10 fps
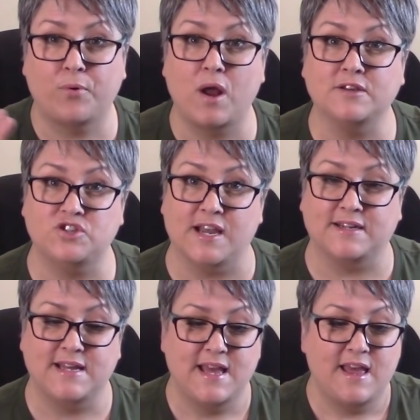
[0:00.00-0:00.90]

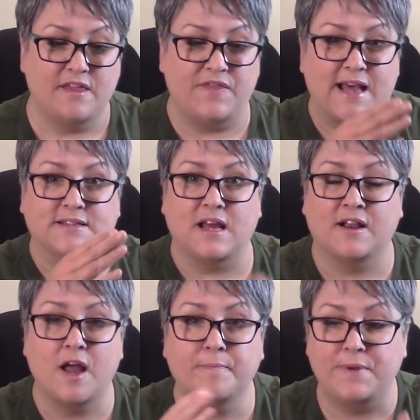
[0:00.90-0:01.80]
project that a
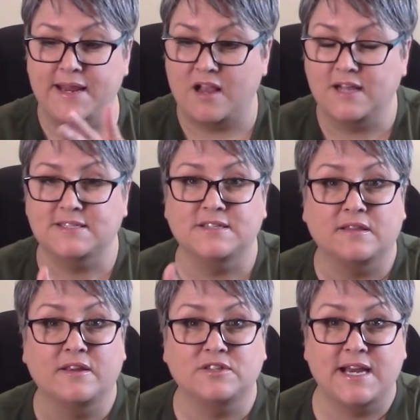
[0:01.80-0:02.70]
company cuts into
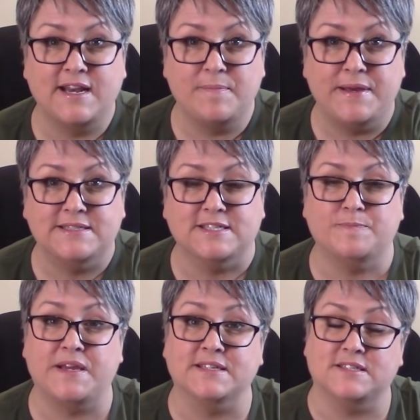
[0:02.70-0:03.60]
little tiny pieces
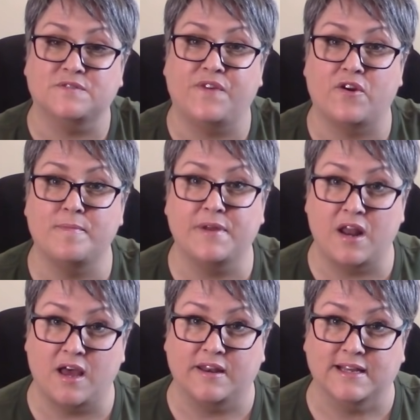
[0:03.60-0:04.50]
because it's very
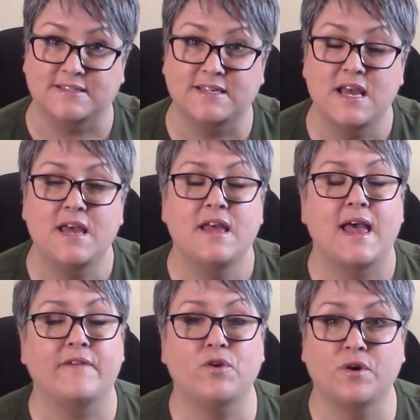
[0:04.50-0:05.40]
monotonous.
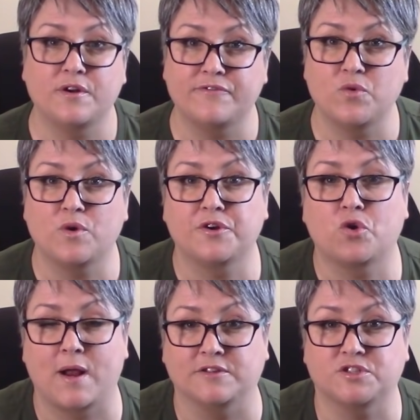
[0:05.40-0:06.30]
Have you heard of the word
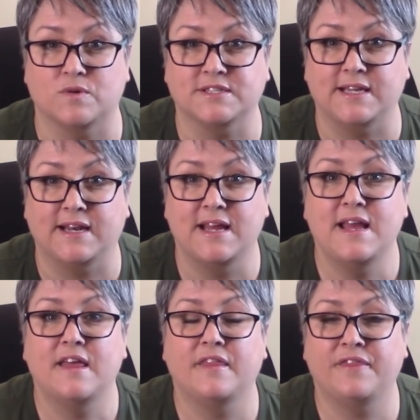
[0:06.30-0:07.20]
crowdsourcing?
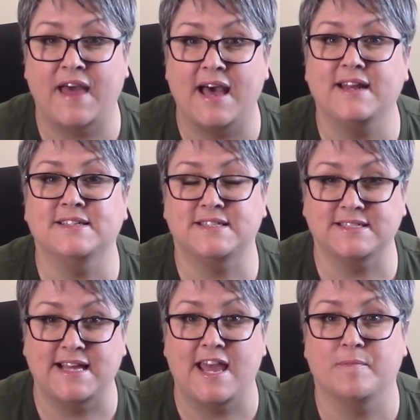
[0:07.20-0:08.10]
That is the
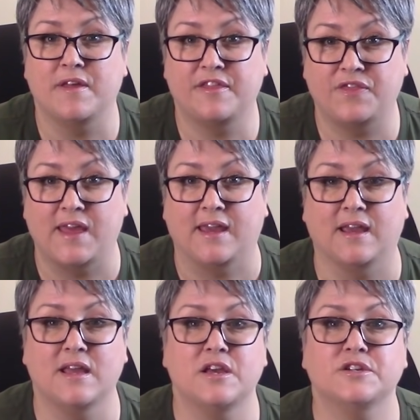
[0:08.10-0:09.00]
same
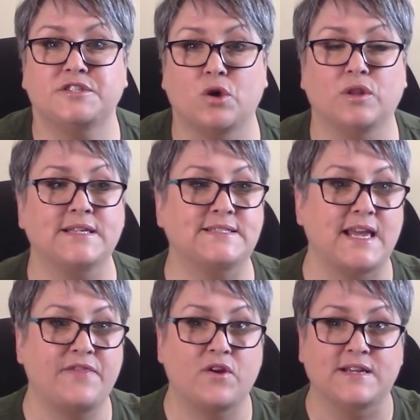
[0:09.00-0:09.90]
thing. So let's
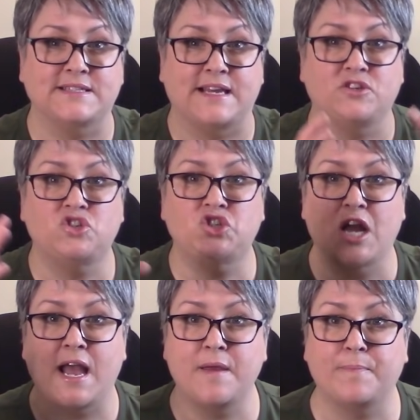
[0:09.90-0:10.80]
say there is a
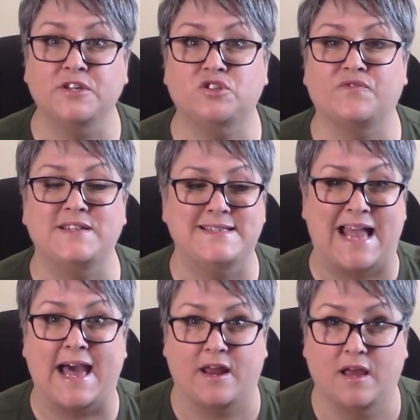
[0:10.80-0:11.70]
giant bunch of
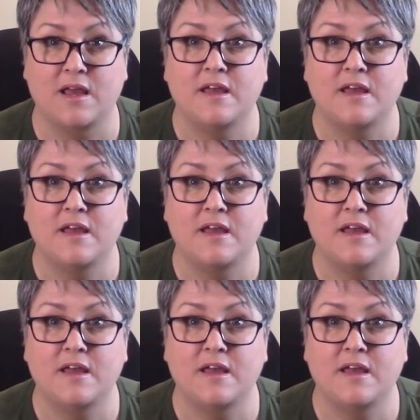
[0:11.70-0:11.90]
data